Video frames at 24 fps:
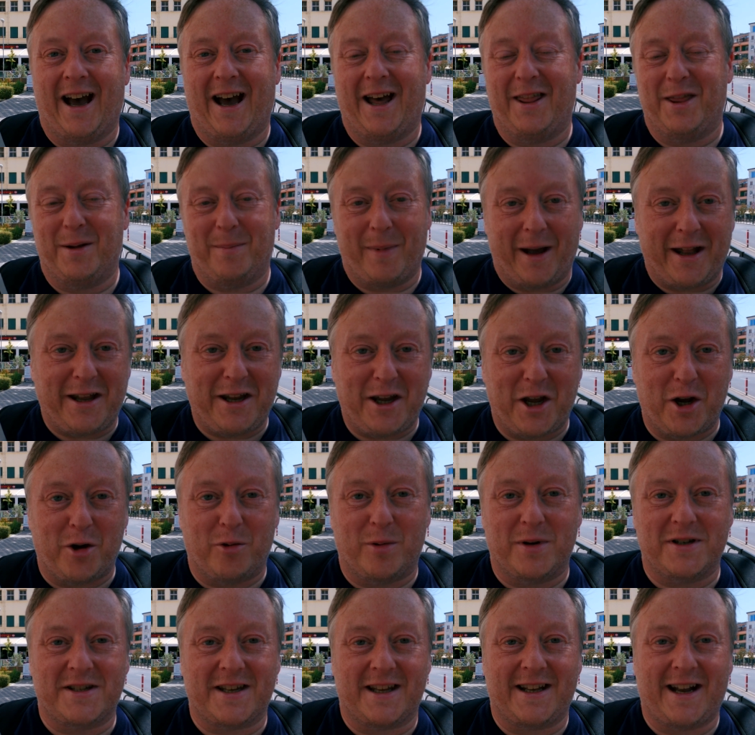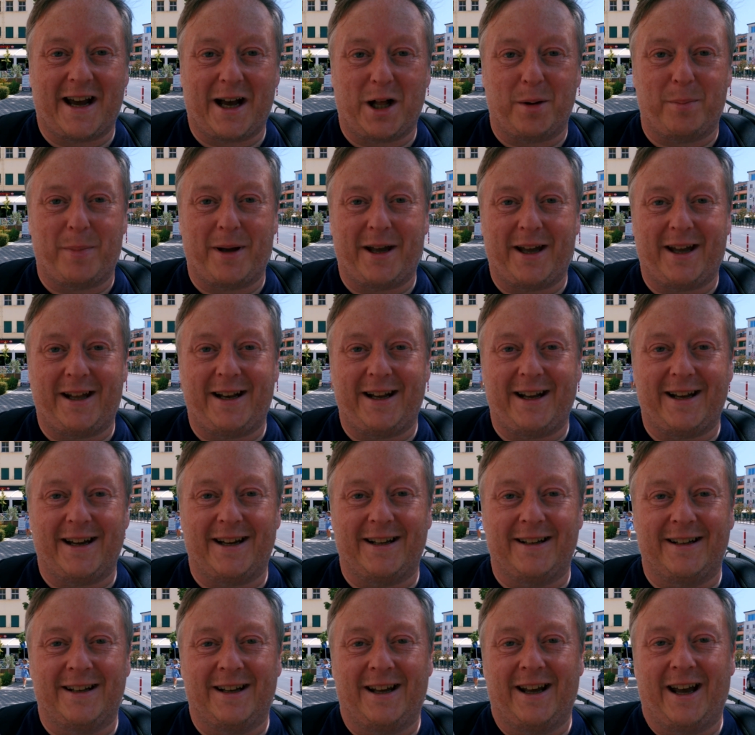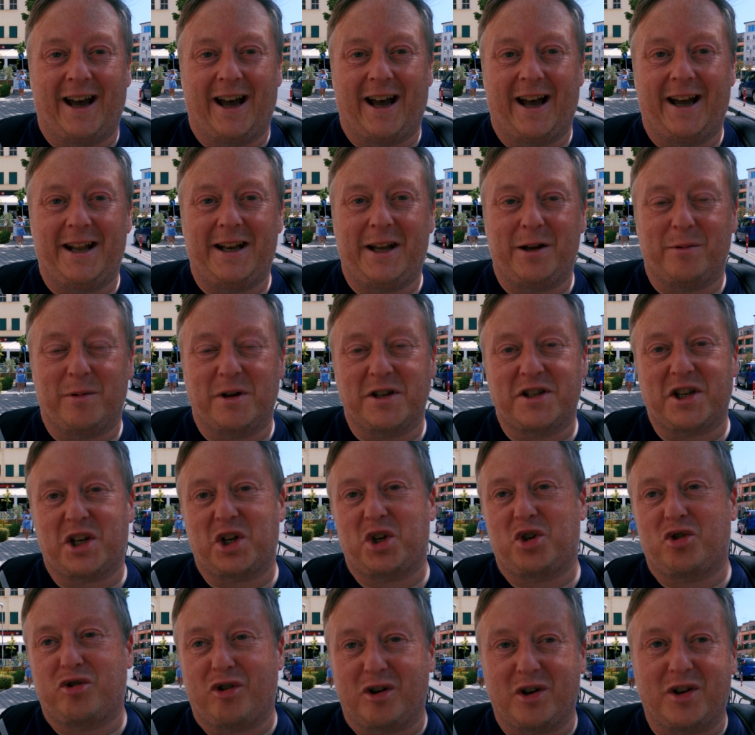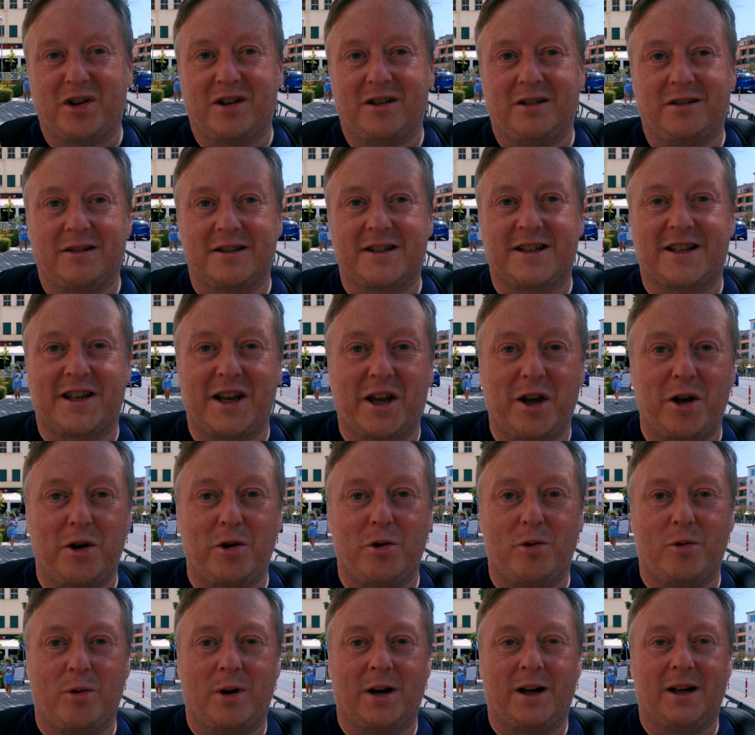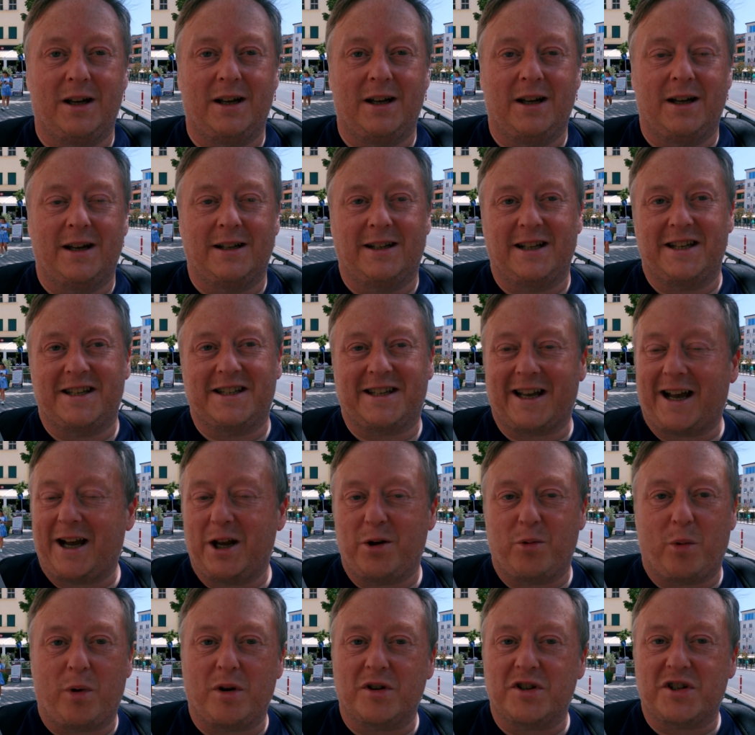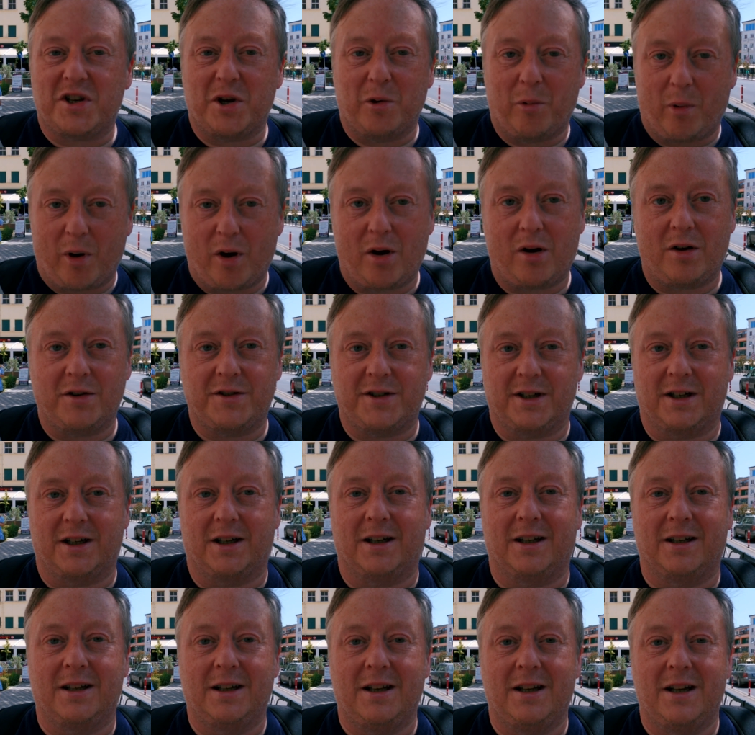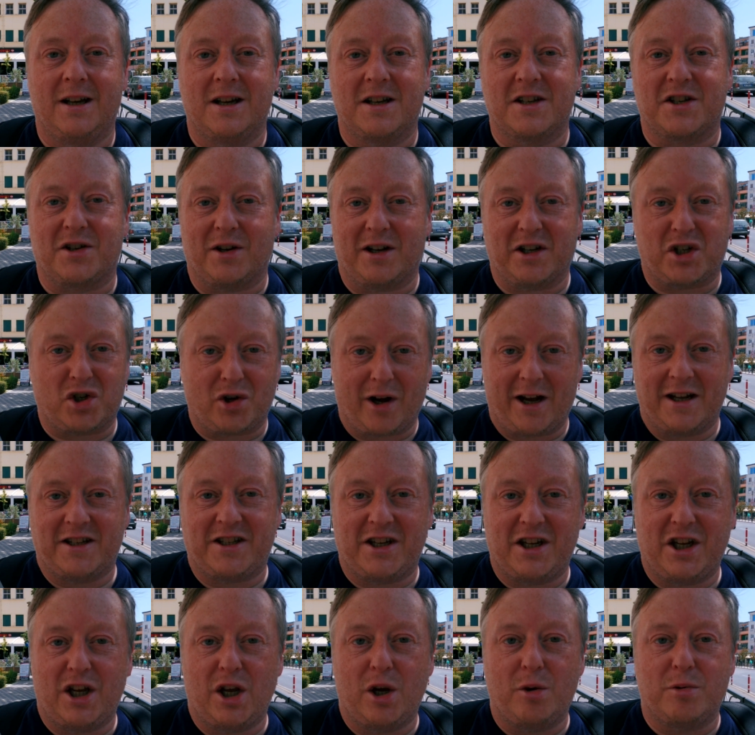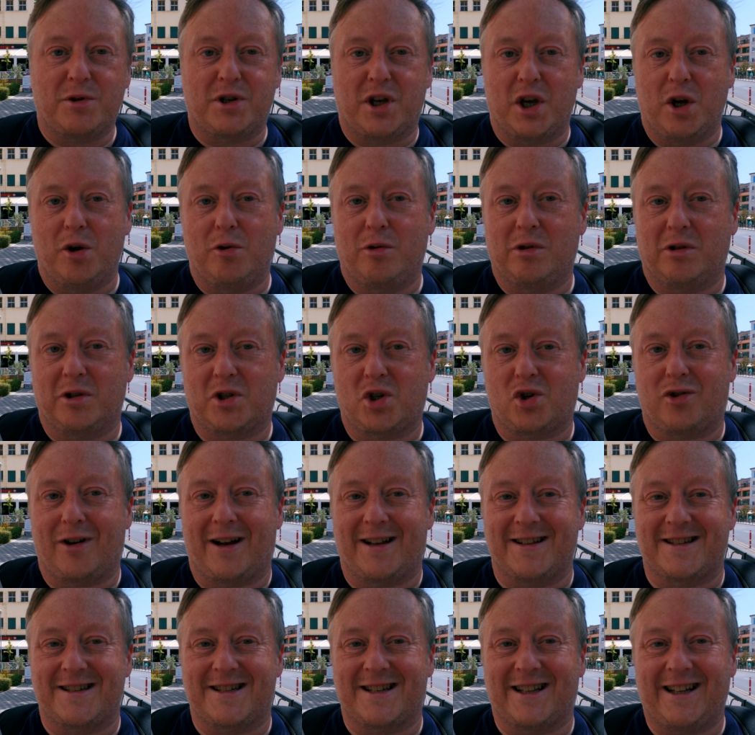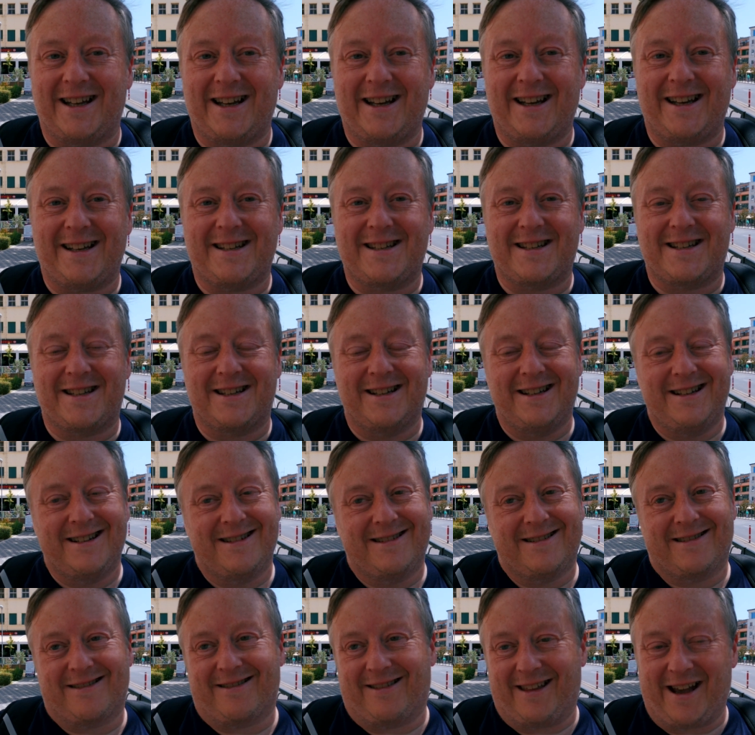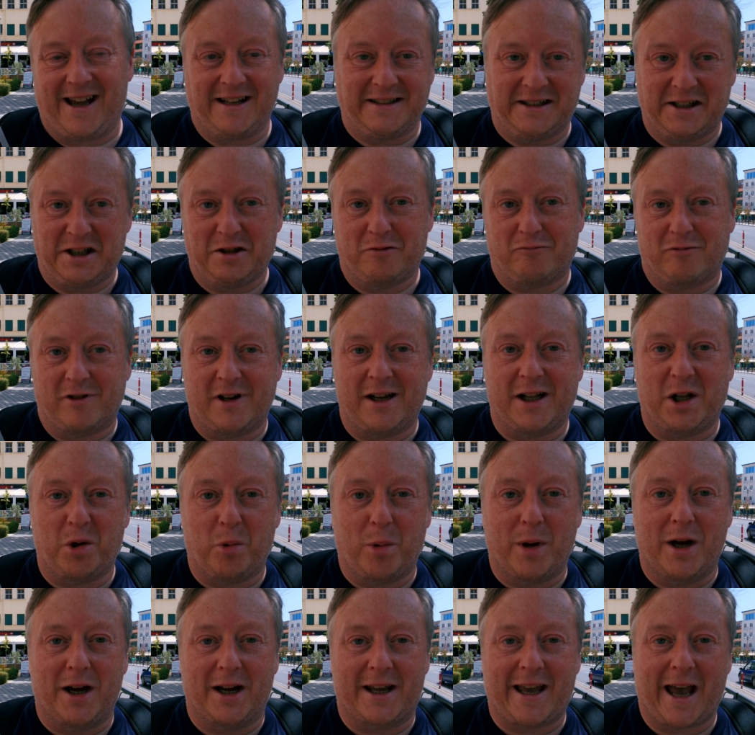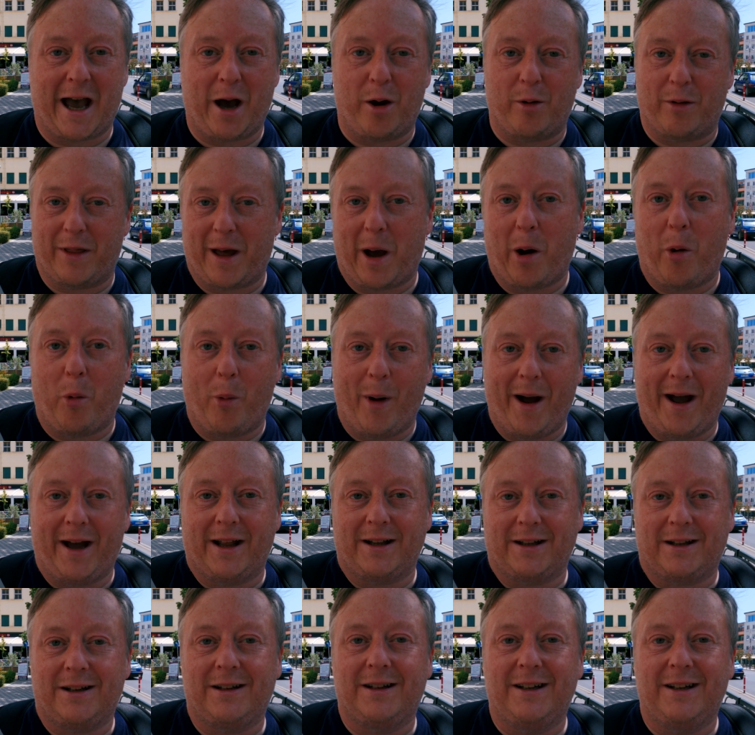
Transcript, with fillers: And the menu was in Albanian. And it was a struggle to decide what to order. So I tried to use Google Translate. That didn't really work out that well.